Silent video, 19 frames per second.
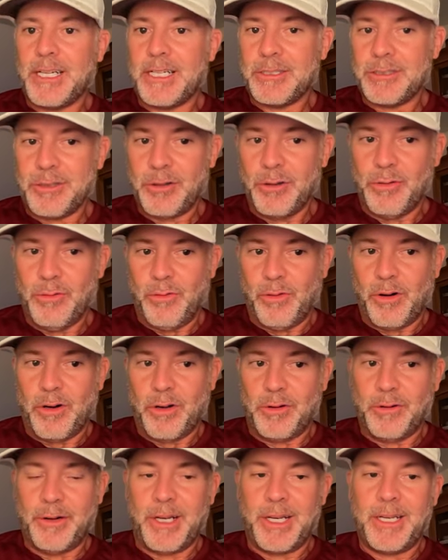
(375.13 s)
as an overall
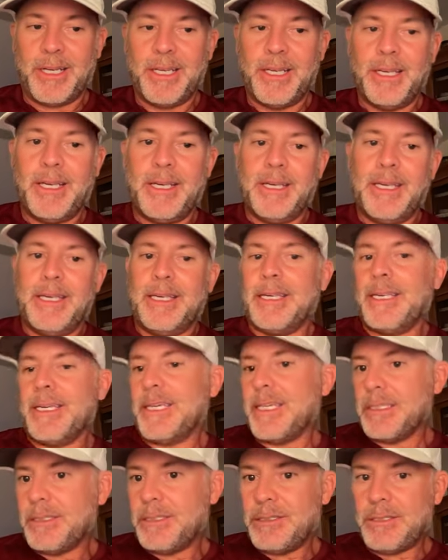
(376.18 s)
grade, it
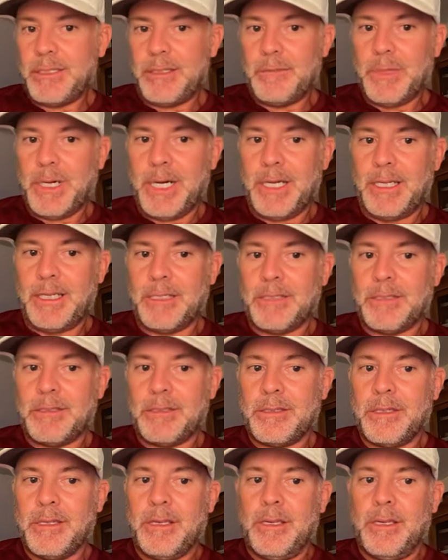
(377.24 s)
gets a C minus.